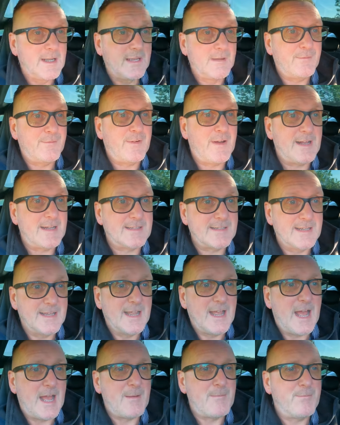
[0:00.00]
In fact,
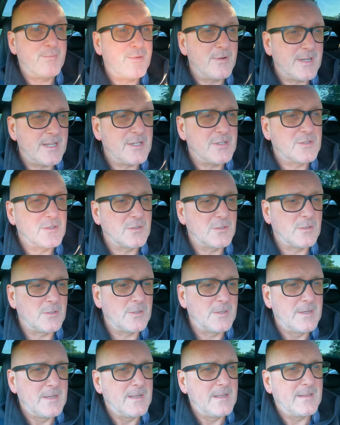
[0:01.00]
I'm pretty
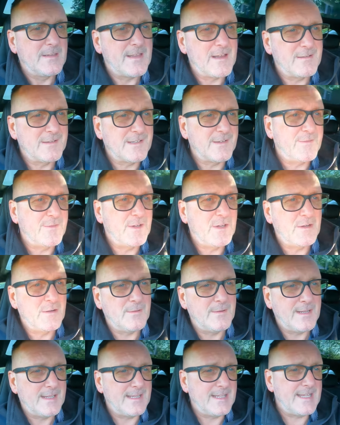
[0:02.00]
sure those of you
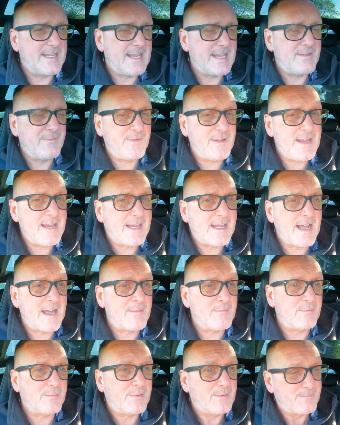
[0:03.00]
in the EV
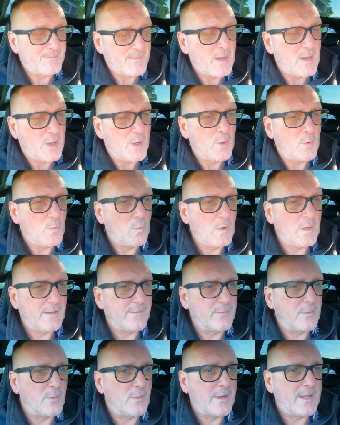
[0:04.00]
camp will
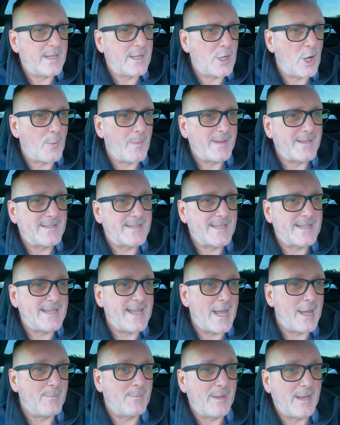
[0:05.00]
have already commented
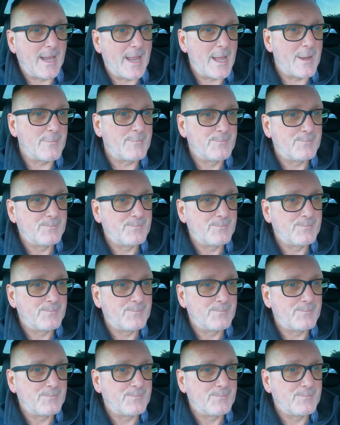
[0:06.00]
down below.